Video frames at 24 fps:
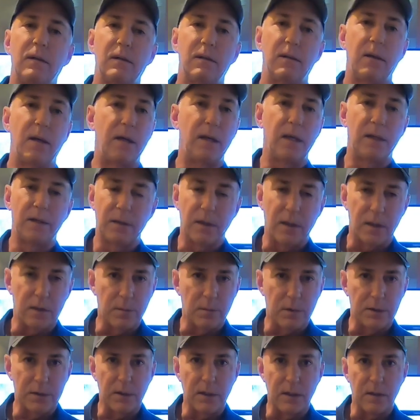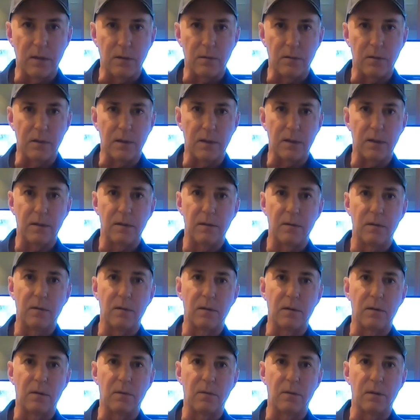any touch machine only,
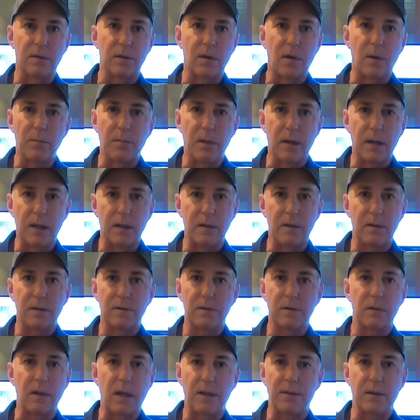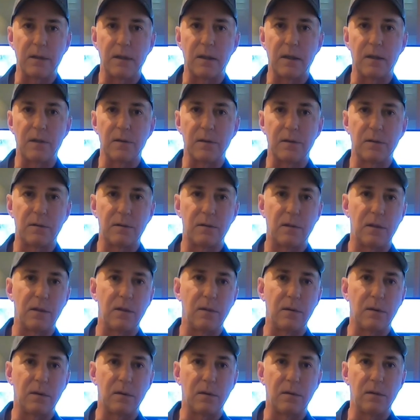with no buttons and nothing else that
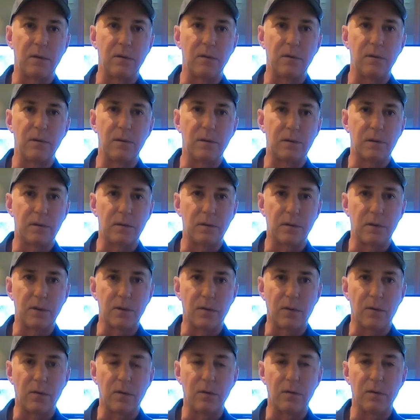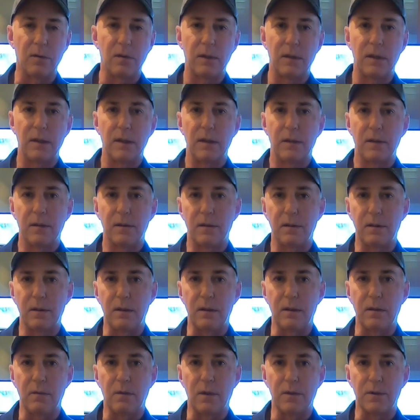you can use to control
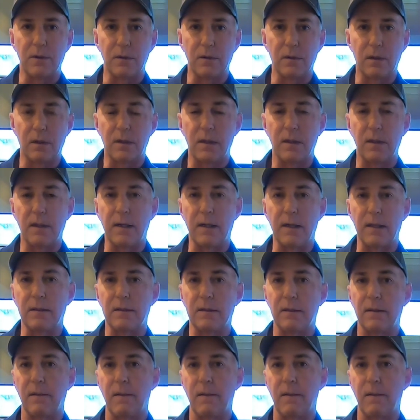what you're looking at,